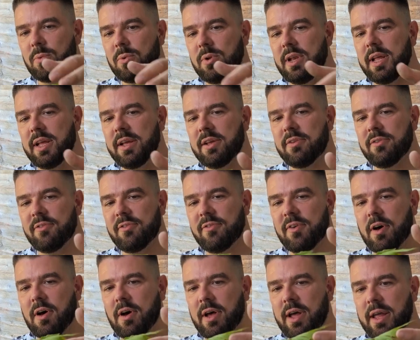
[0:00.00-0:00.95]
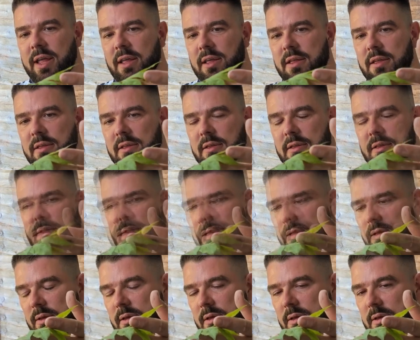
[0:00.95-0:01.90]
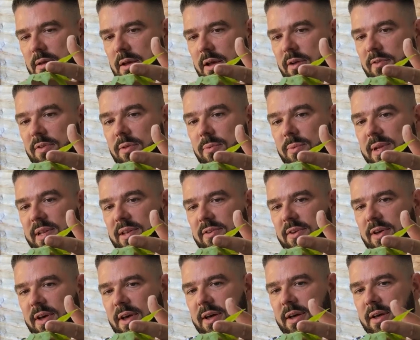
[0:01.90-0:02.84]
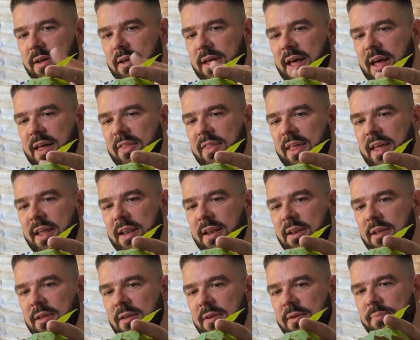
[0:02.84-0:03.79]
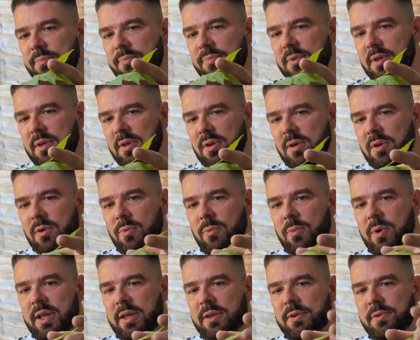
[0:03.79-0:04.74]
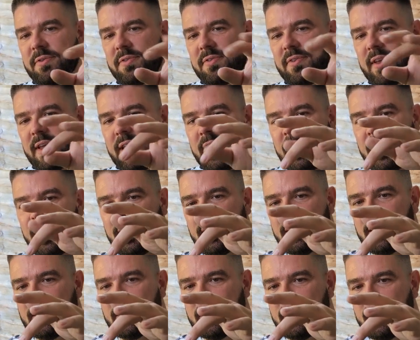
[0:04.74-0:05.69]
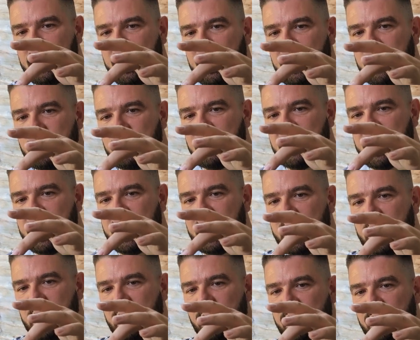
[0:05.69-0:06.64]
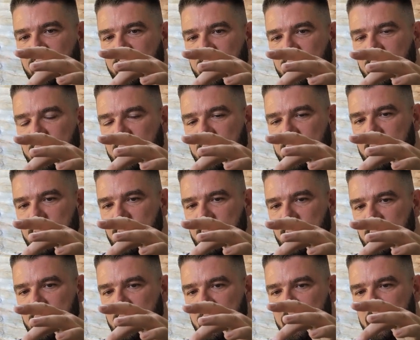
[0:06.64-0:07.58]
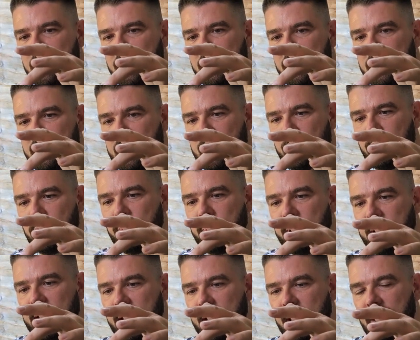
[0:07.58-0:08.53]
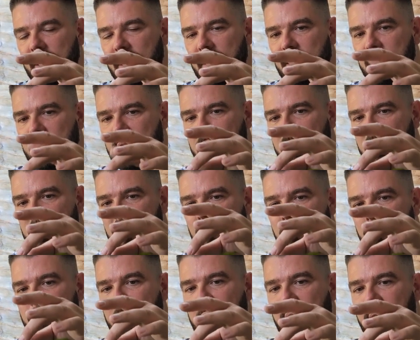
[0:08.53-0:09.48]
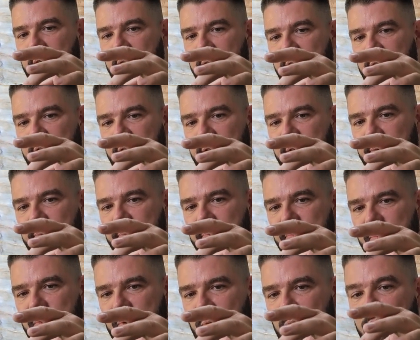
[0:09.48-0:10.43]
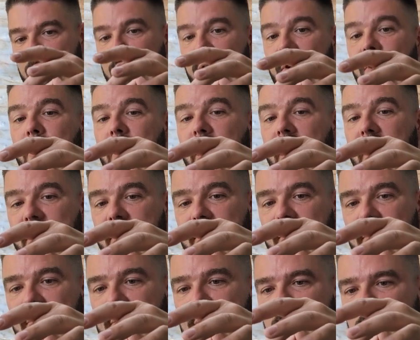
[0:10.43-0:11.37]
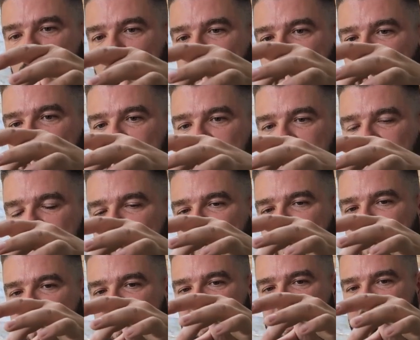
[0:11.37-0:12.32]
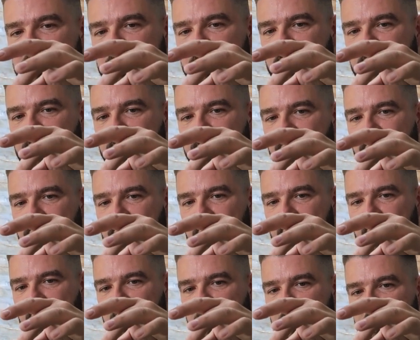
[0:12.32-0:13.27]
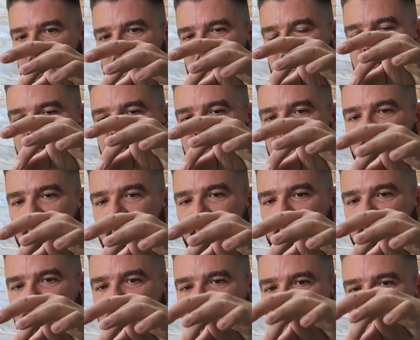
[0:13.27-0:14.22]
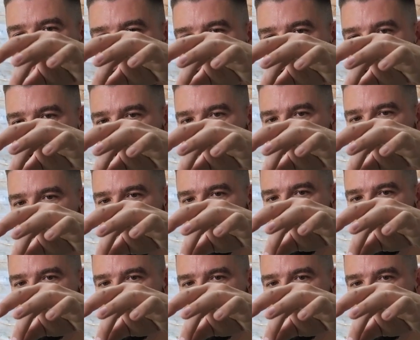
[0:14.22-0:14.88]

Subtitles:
will lignify over the winter, and then where you see each leaf, there will be a bud or two buds where each leaf is, and then next spring